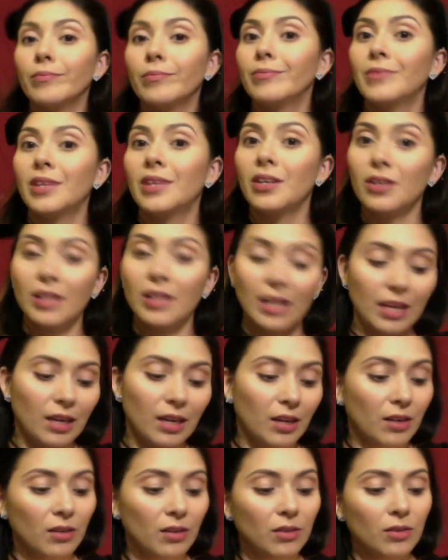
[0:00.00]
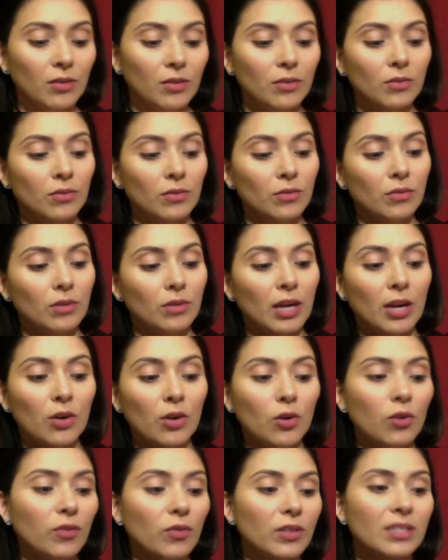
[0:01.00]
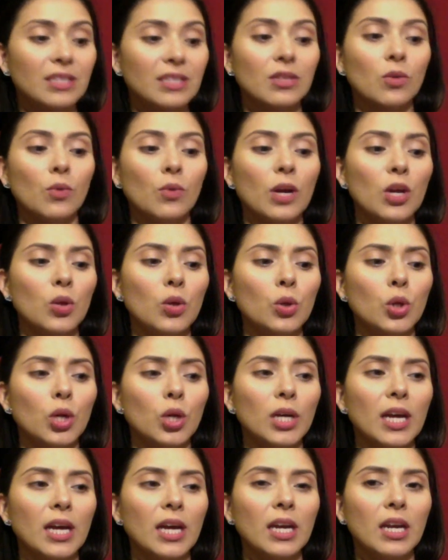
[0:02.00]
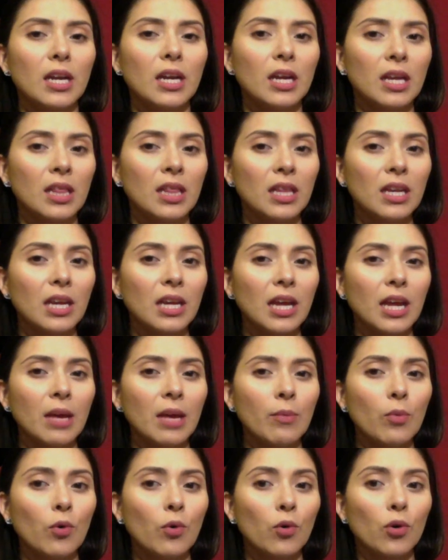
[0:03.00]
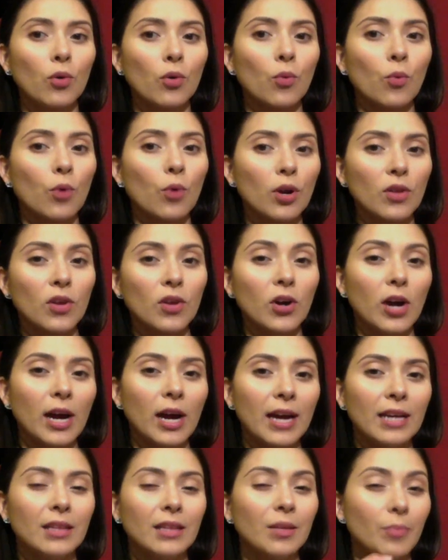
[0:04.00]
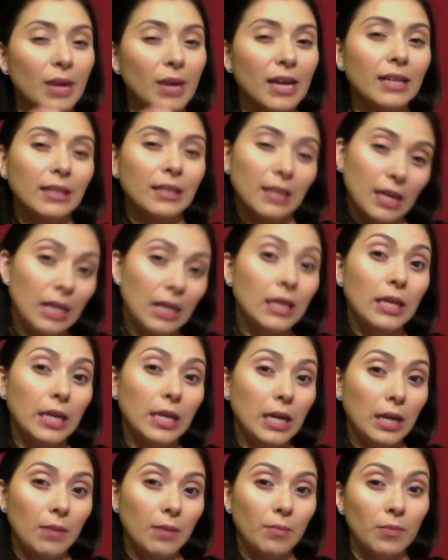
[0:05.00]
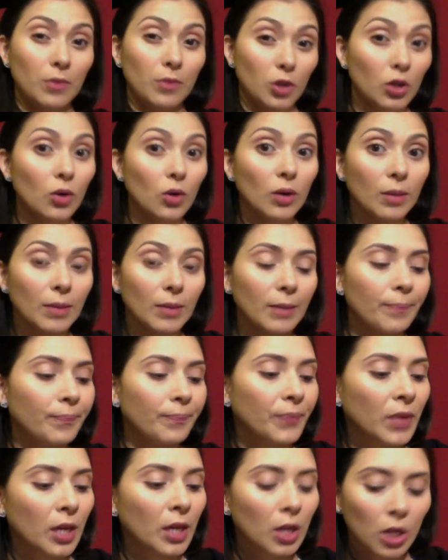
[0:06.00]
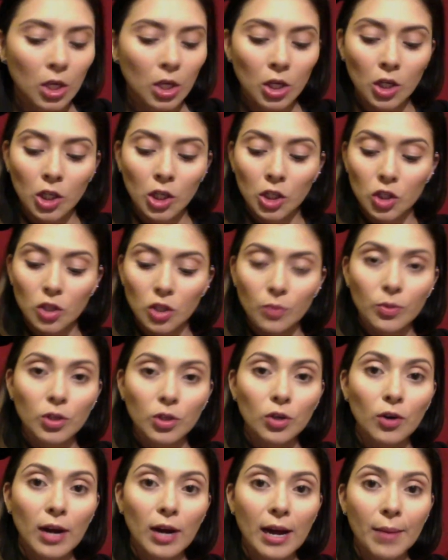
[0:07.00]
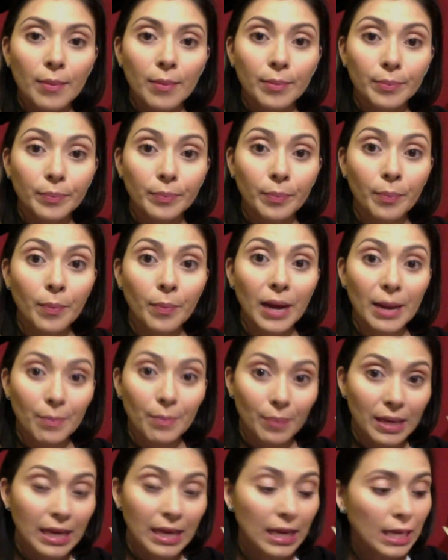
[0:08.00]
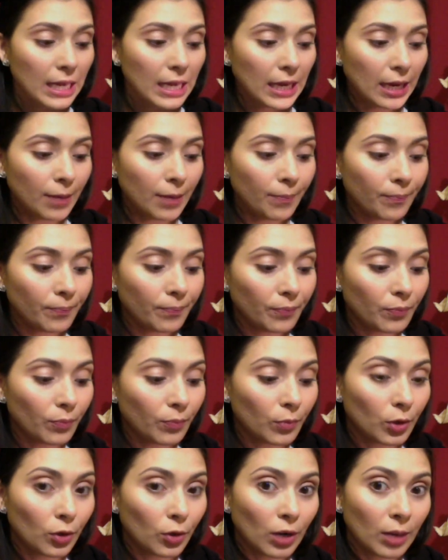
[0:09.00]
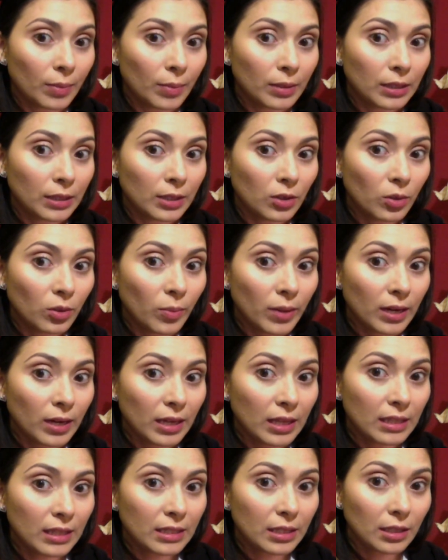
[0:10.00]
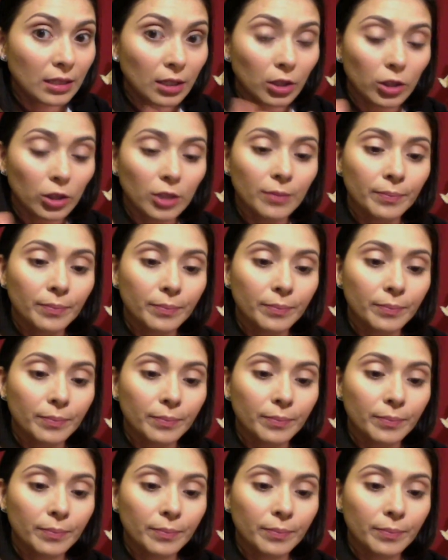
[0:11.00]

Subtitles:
They're like, I don't know if it's the way you look at it and the name or where they're at in the palette and the name. You know what I mean? So I'm going to grab my pinky. I'm going to grab a little bit of this color.